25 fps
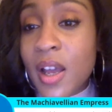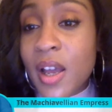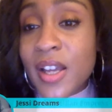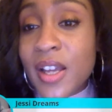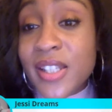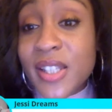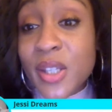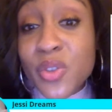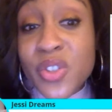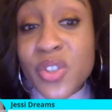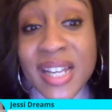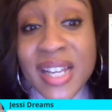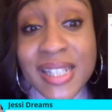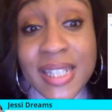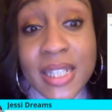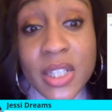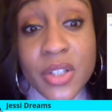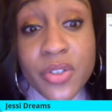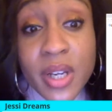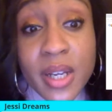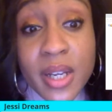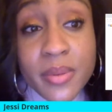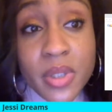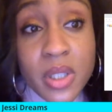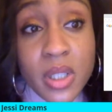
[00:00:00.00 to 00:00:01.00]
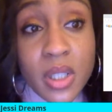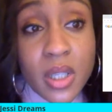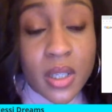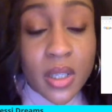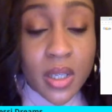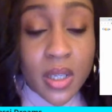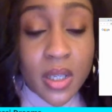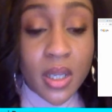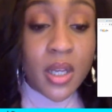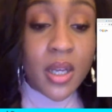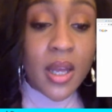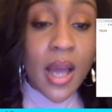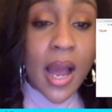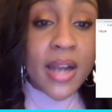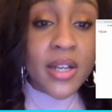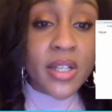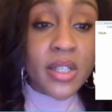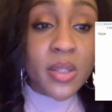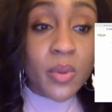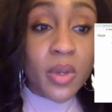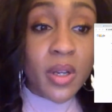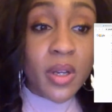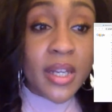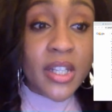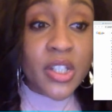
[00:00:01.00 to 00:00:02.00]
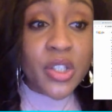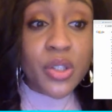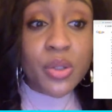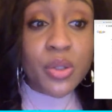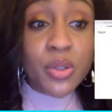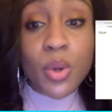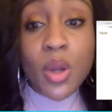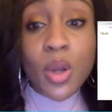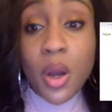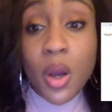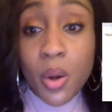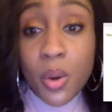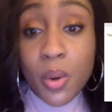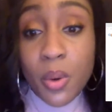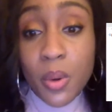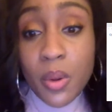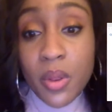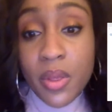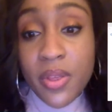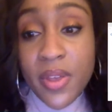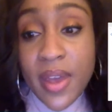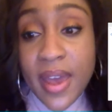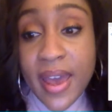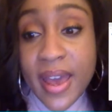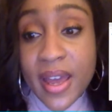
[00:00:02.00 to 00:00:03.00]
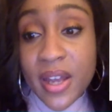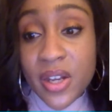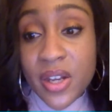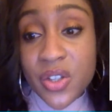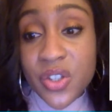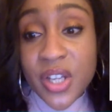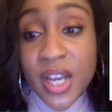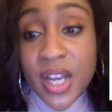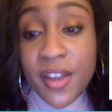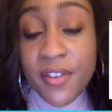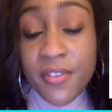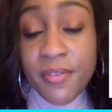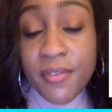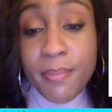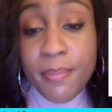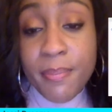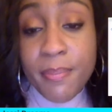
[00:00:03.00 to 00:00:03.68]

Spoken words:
So Jessi Dreams, look, I just want to let you know that Jeff